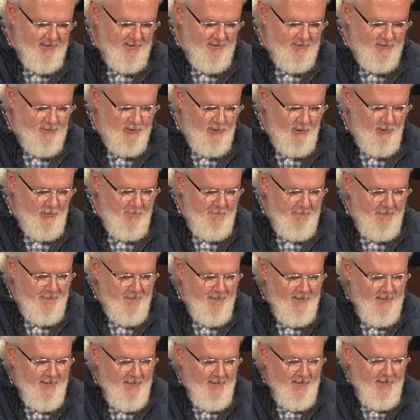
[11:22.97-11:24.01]
And so
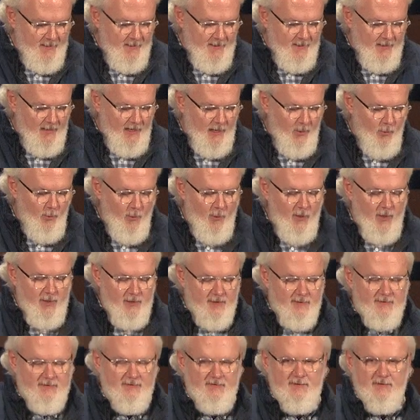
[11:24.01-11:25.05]
I want
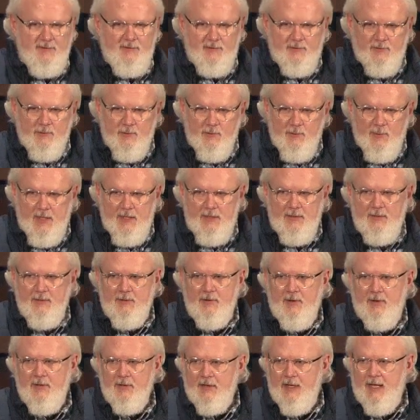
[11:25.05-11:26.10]
us to
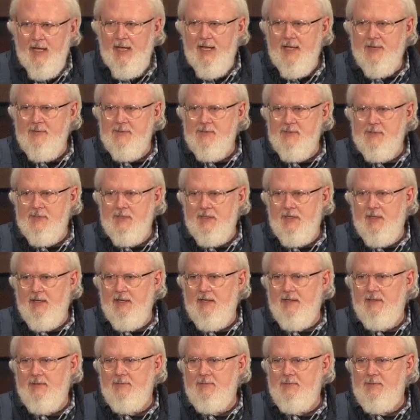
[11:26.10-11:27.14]
surrender our lives to
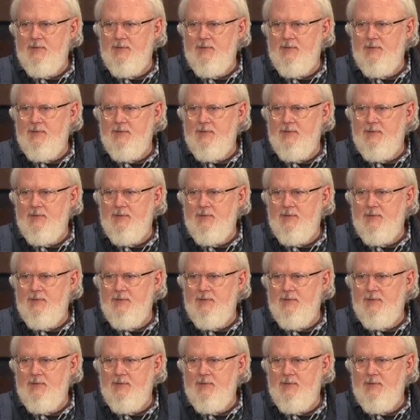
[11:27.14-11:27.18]
God.